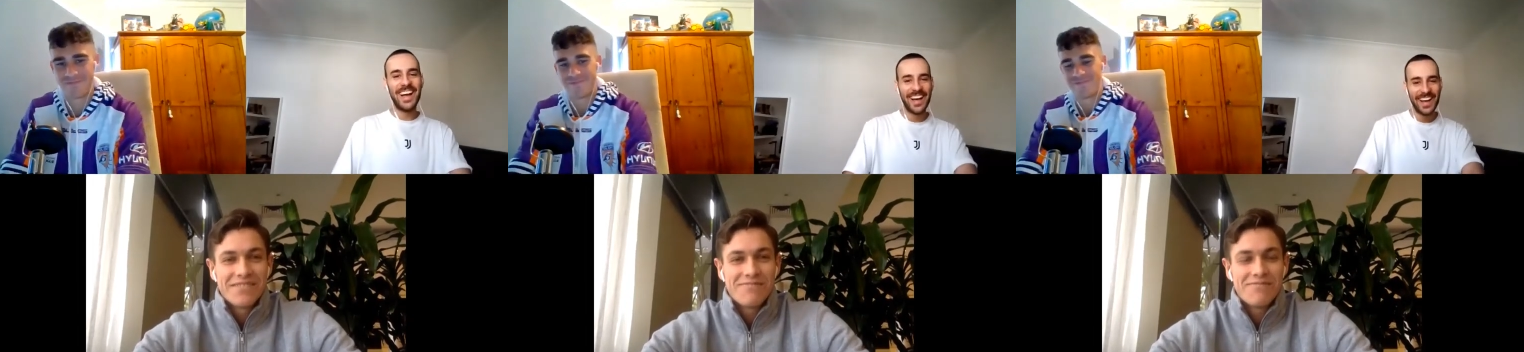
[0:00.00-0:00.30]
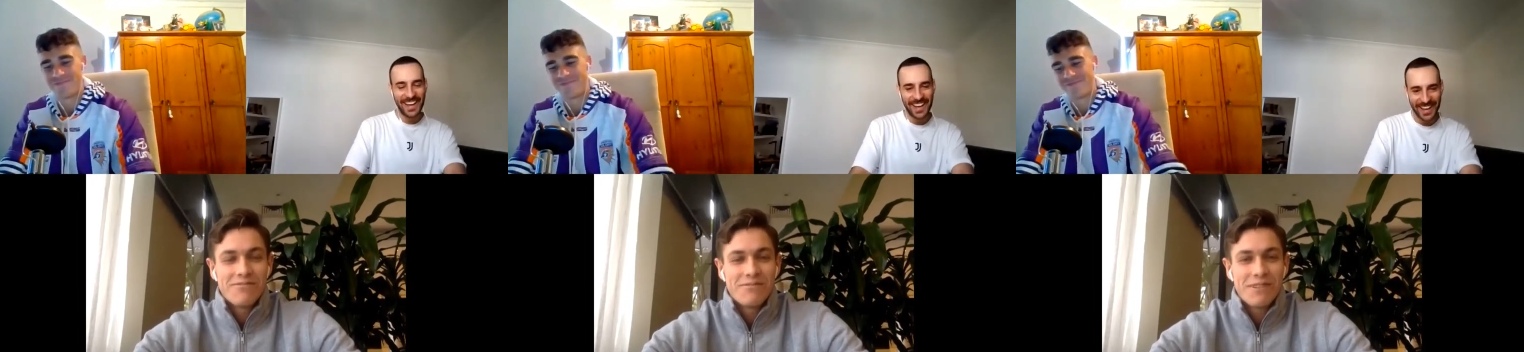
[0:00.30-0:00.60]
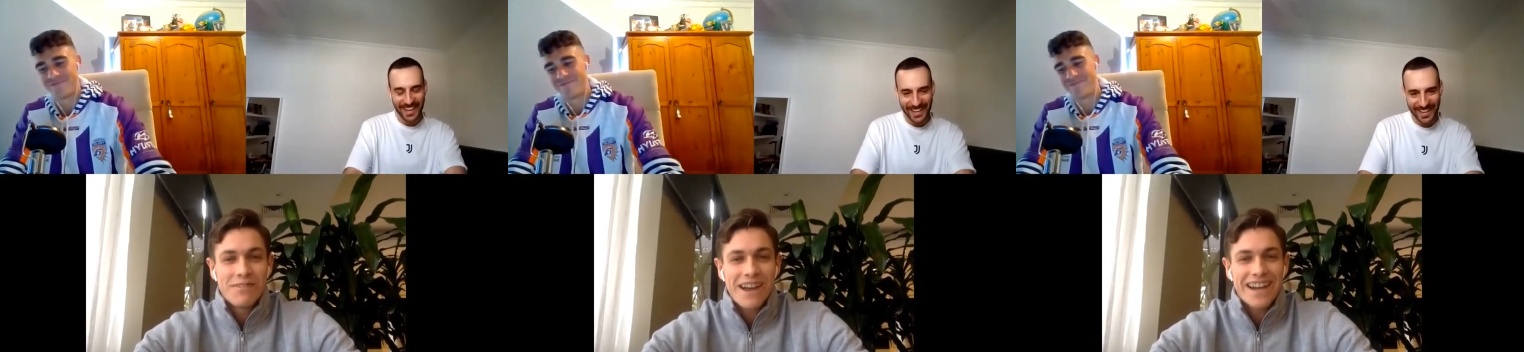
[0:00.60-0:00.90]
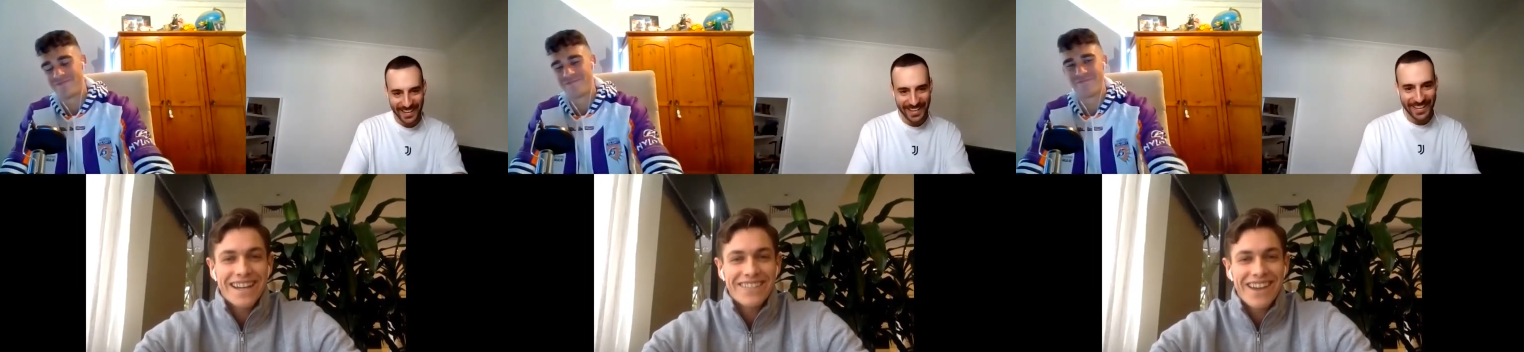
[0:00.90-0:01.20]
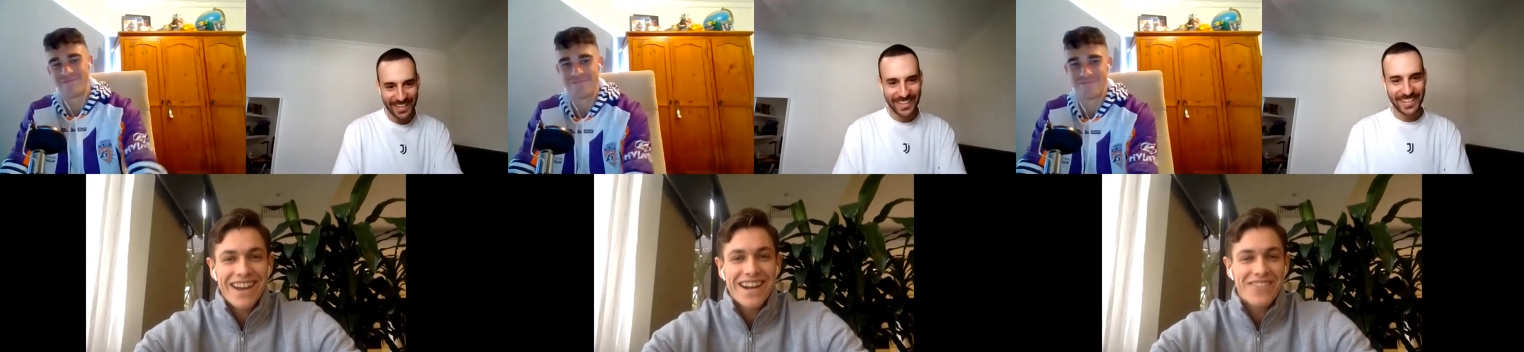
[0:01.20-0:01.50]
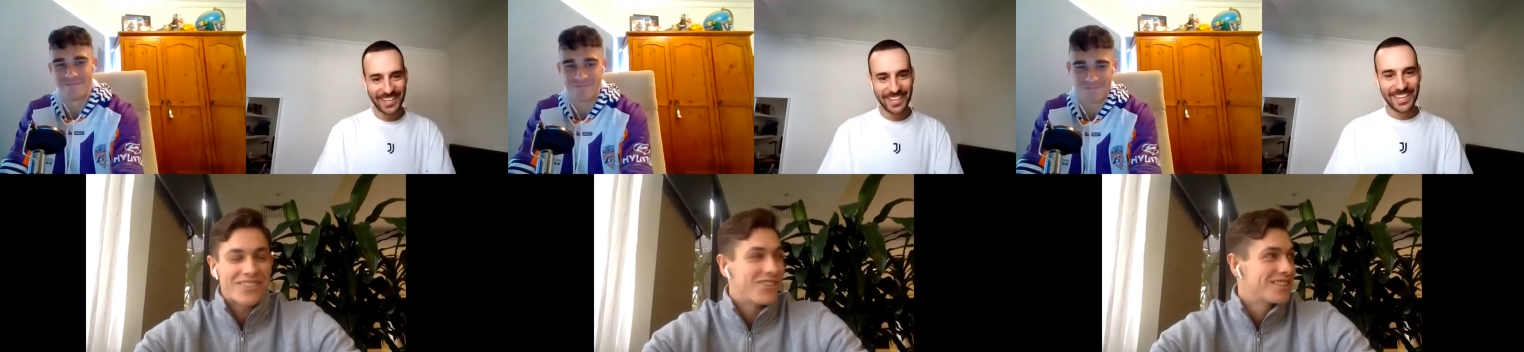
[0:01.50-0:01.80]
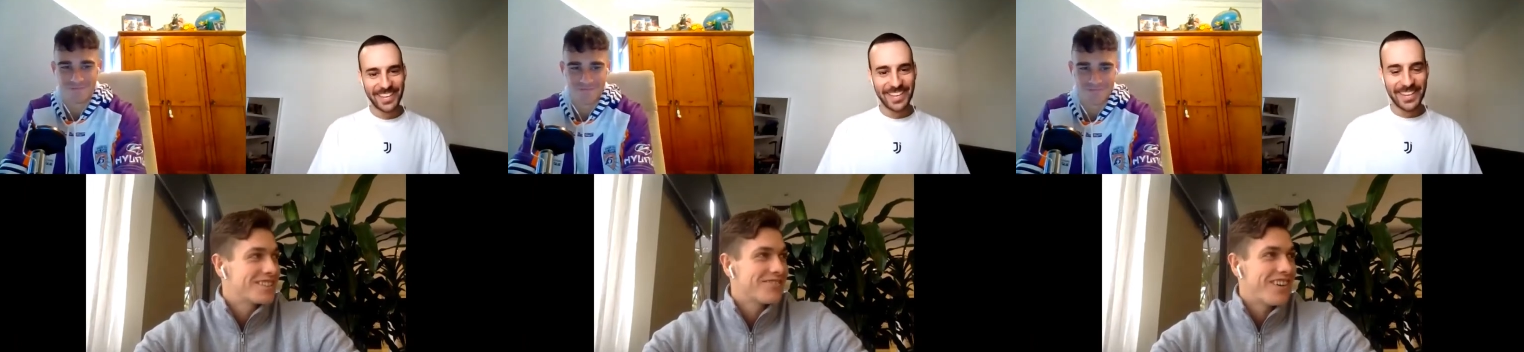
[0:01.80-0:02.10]
Speaker 1: you, we're racking rack up the
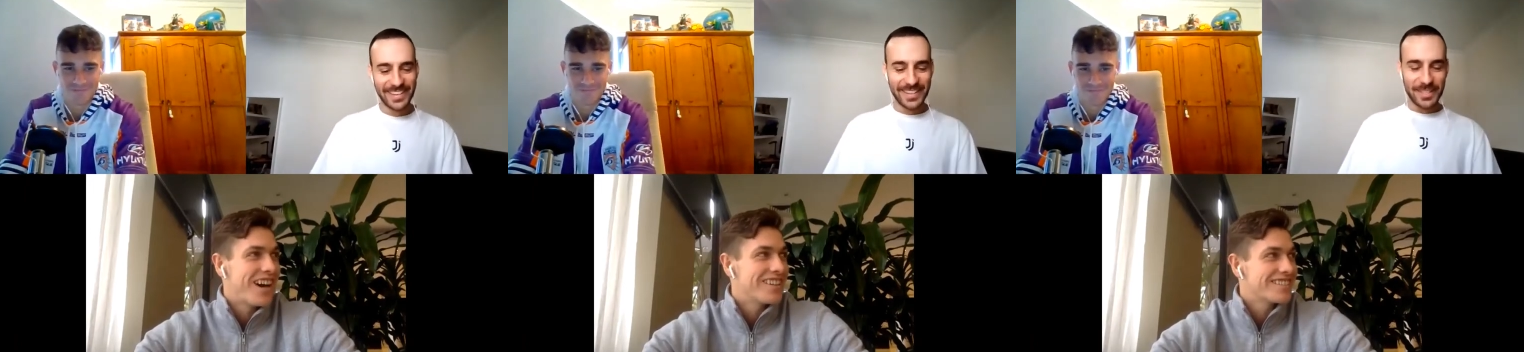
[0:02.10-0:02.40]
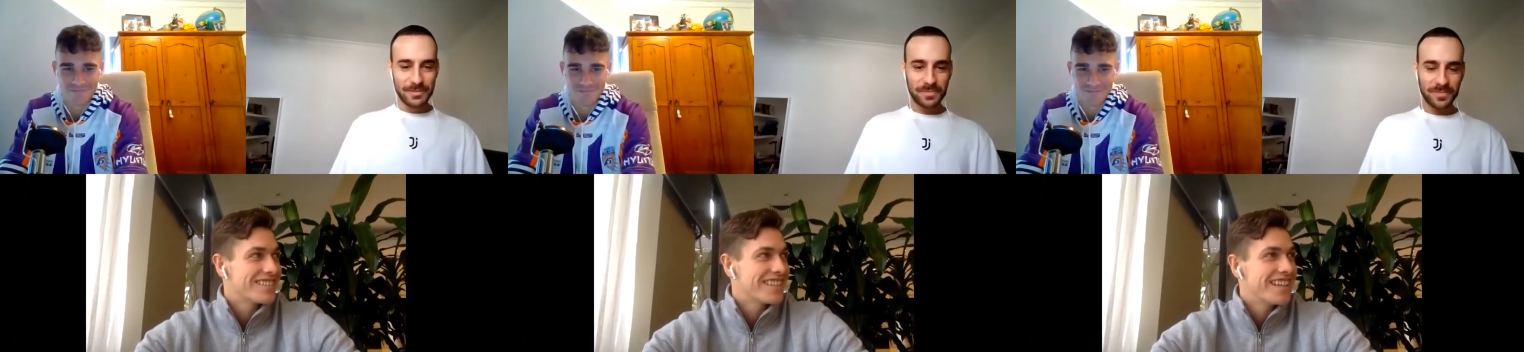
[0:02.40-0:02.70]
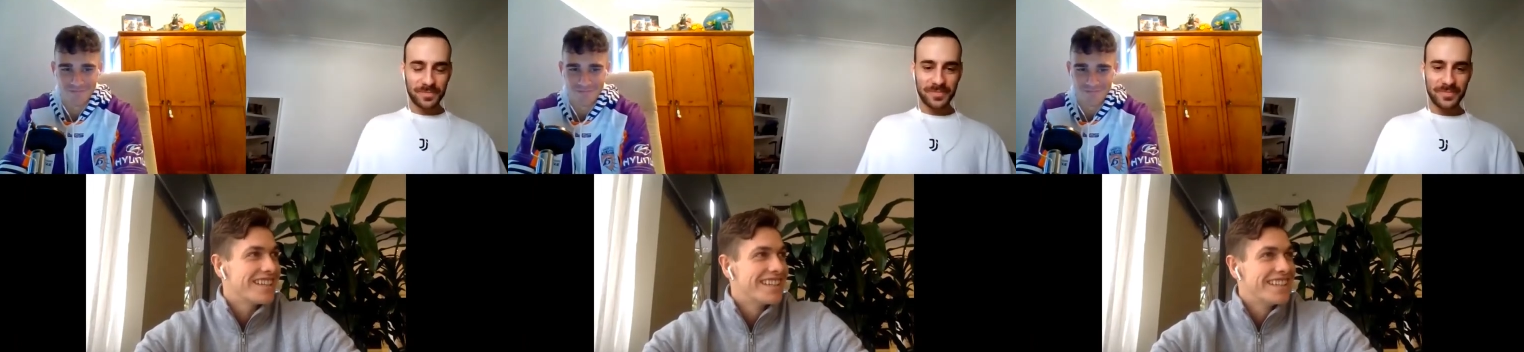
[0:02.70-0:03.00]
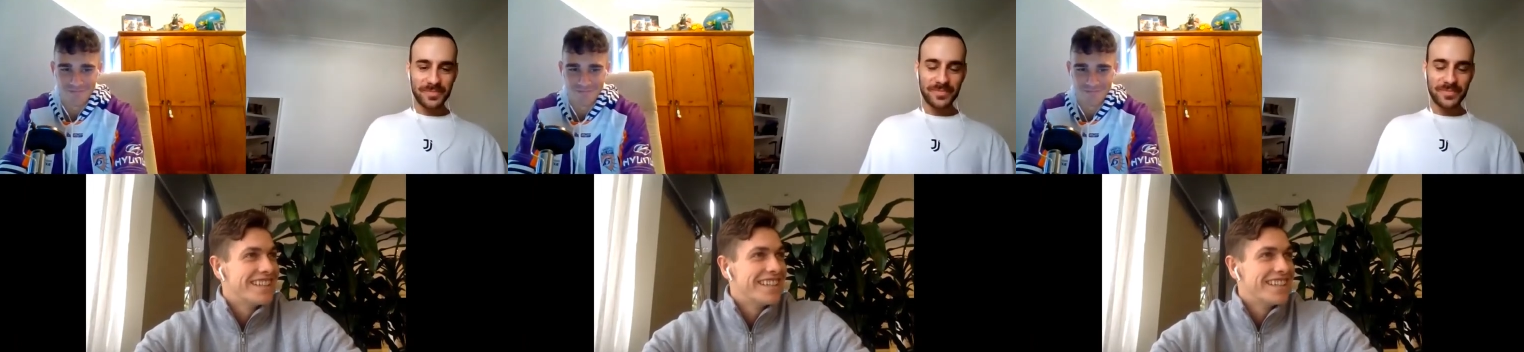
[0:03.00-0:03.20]
Qantas miles, and then